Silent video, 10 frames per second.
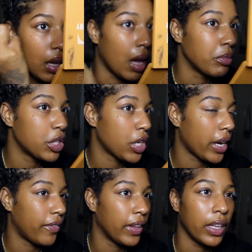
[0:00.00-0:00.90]
I'm just trying
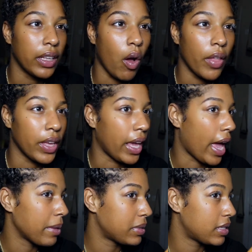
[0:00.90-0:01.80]
to fill in all the
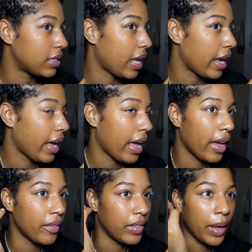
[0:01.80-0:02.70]
gaps that I
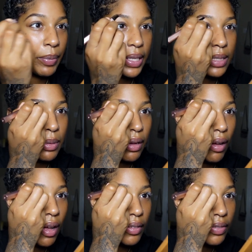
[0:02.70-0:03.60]
have that piss me
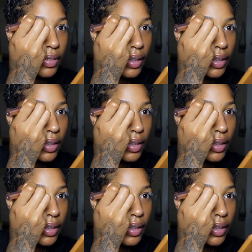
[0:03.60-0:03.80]
off.